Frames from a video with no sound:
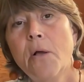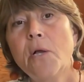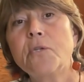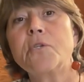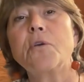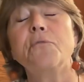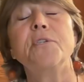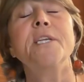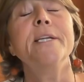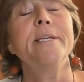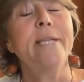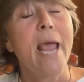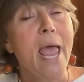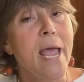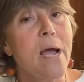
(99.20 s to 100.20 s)
So
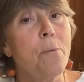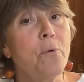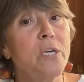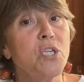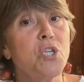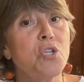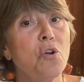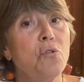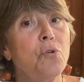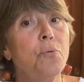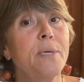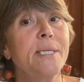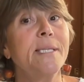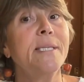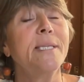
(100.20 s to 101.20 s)
today I want to show you
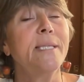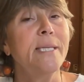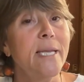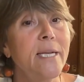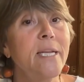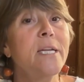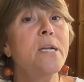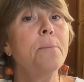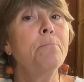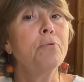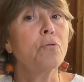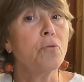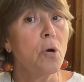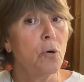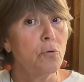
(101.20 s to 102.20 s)
a seated
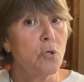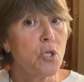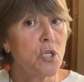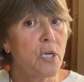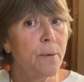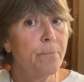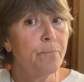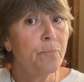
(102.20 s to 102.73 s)
approach